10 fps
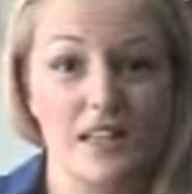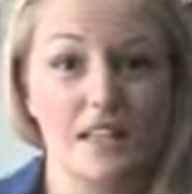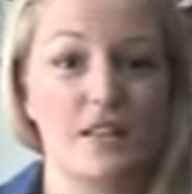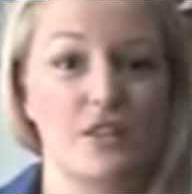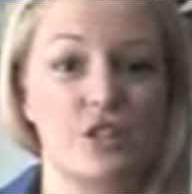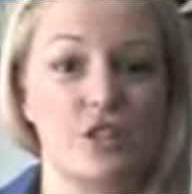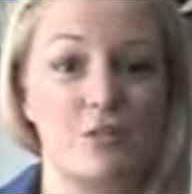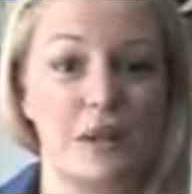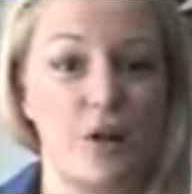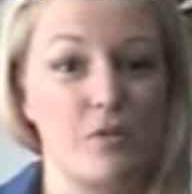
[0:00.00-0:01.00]
said that she'd
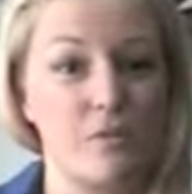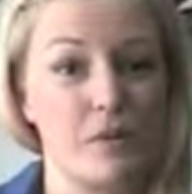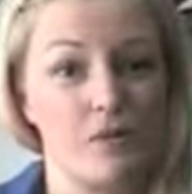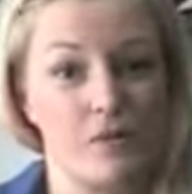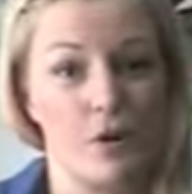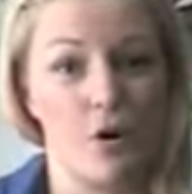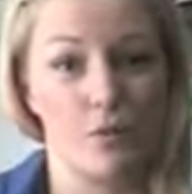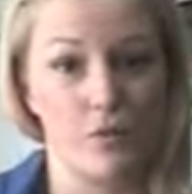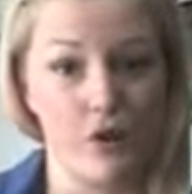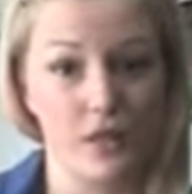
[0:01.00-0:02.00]
be helping me through the
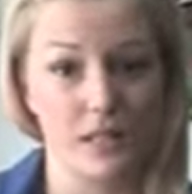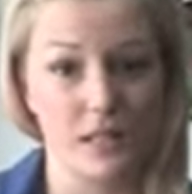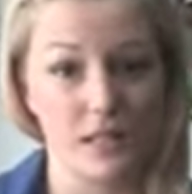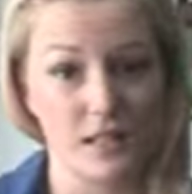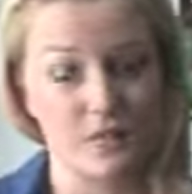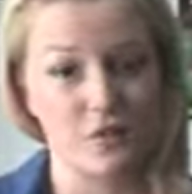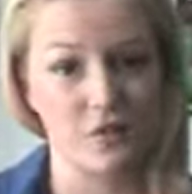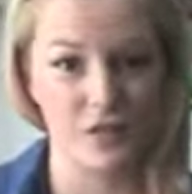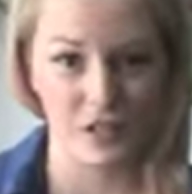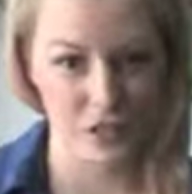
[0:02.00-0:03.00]
whole process, and of
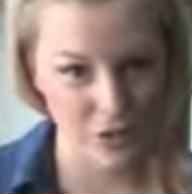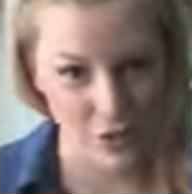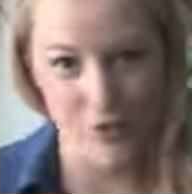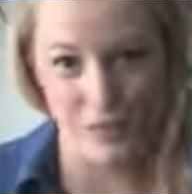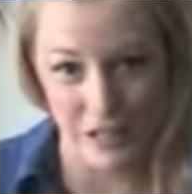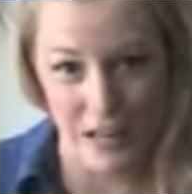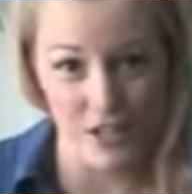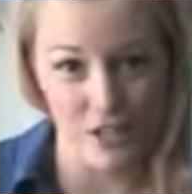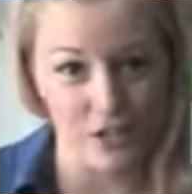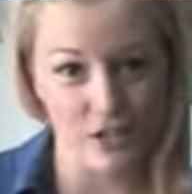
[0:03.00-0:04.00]
course it's no
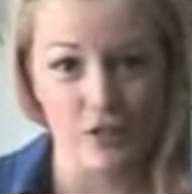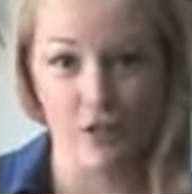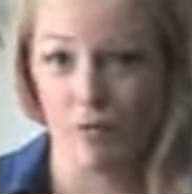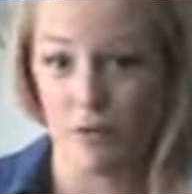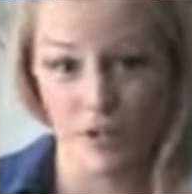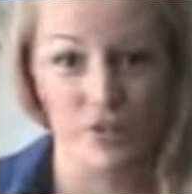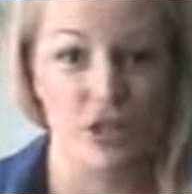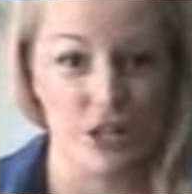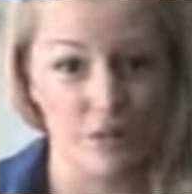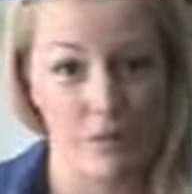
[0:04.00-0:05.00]
obligation, so if I wanted to
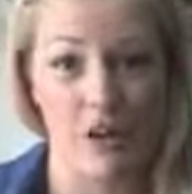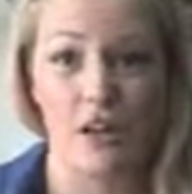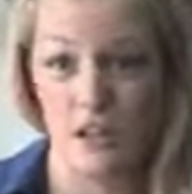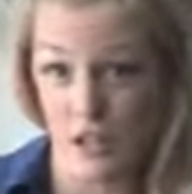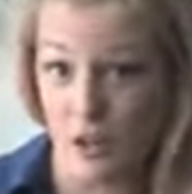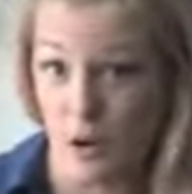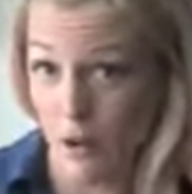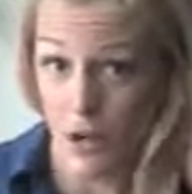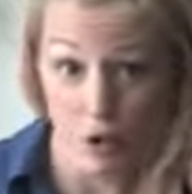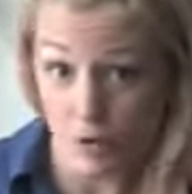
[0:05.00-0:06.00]
change my mind any time
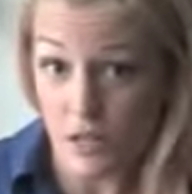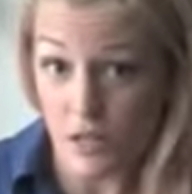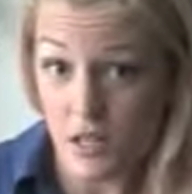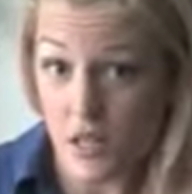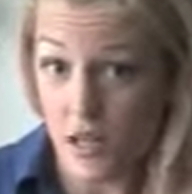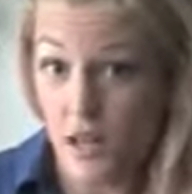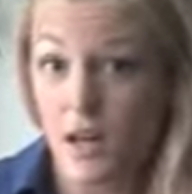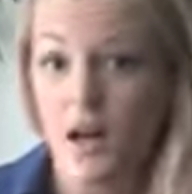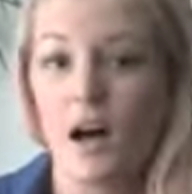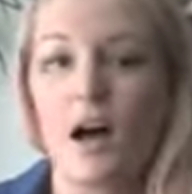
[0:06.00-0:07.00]
I
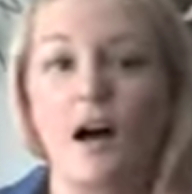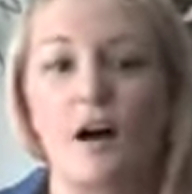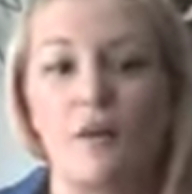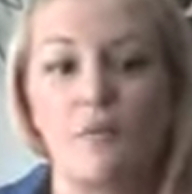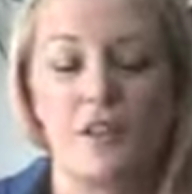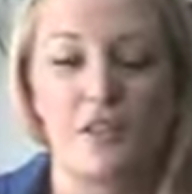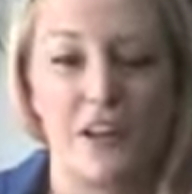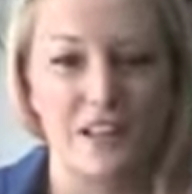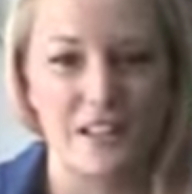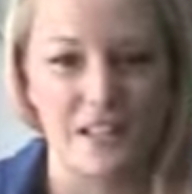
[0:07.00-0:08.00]
could.
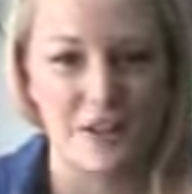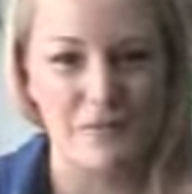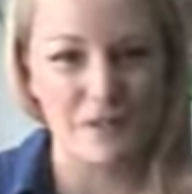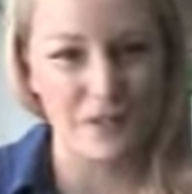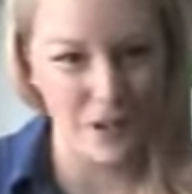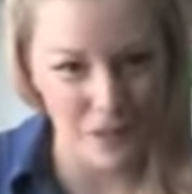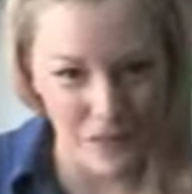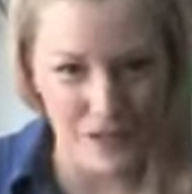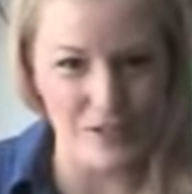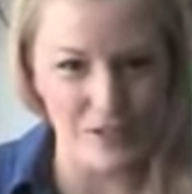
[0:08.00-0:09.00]
They sent me so
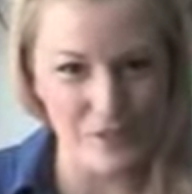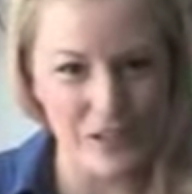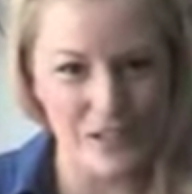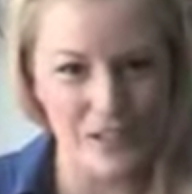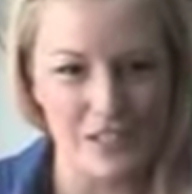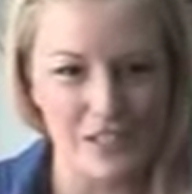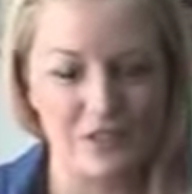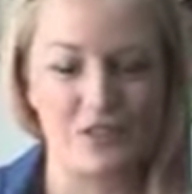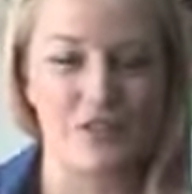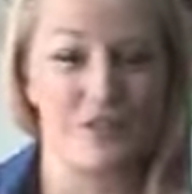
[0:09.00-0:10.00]
much information,
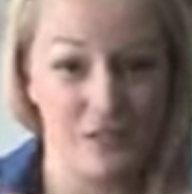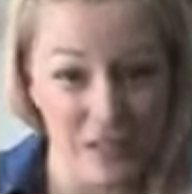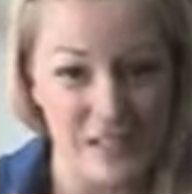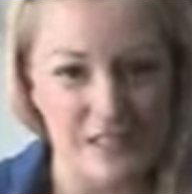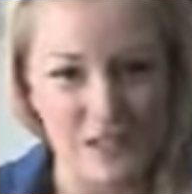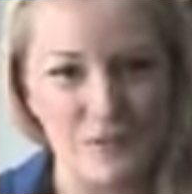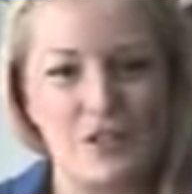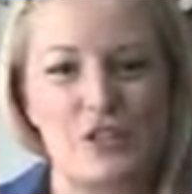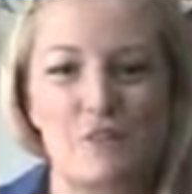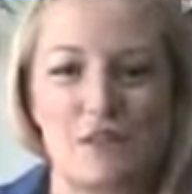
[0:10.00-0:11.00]
Vicky sent me
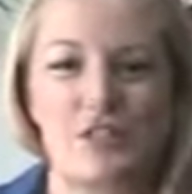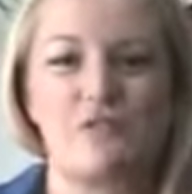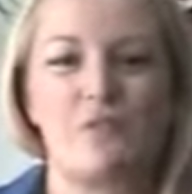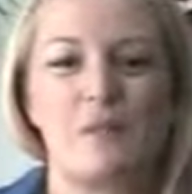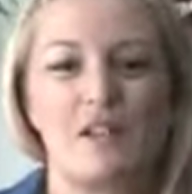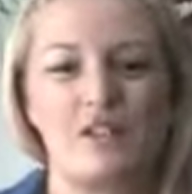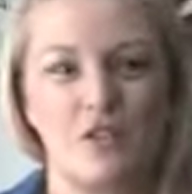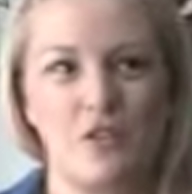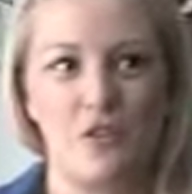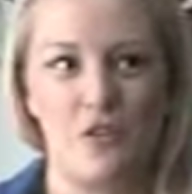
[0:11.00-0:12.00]
so much
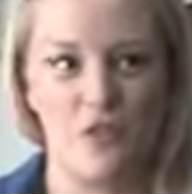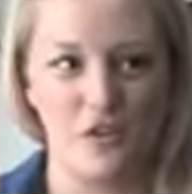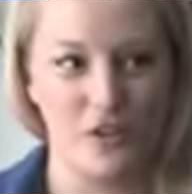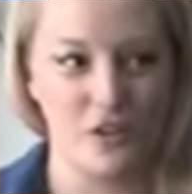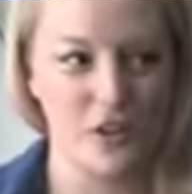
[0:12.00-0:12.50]
information on,